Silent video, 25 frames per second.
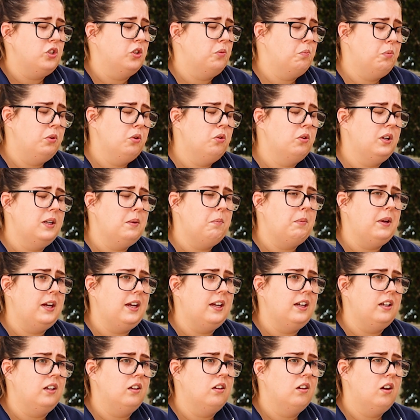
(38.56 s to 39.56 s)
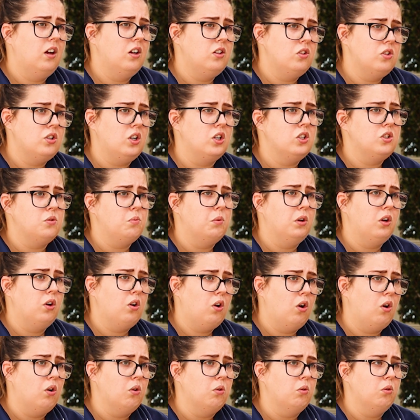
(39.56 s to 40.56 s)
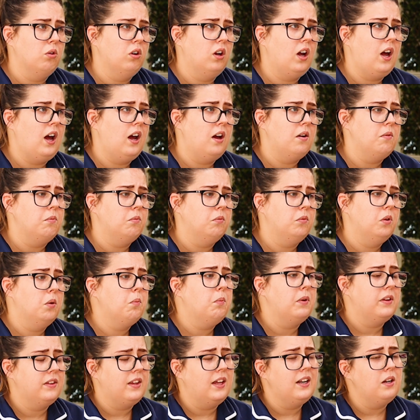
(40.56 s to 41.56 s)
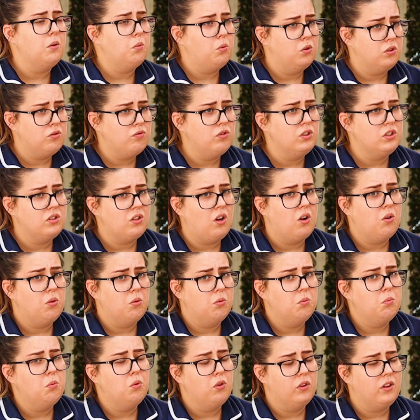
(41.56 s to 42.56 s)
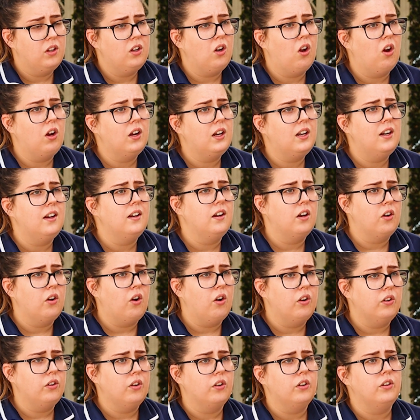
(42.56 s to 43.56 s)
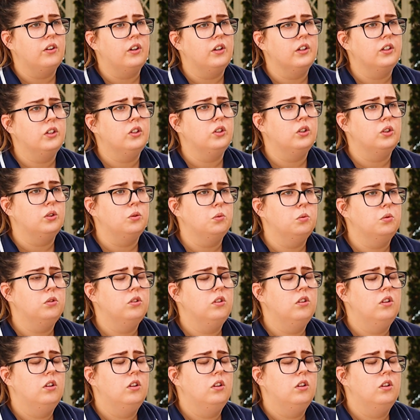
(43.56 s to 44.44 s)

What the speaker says: just purely be a judgment call, but then it would result more than likely in a 999 call.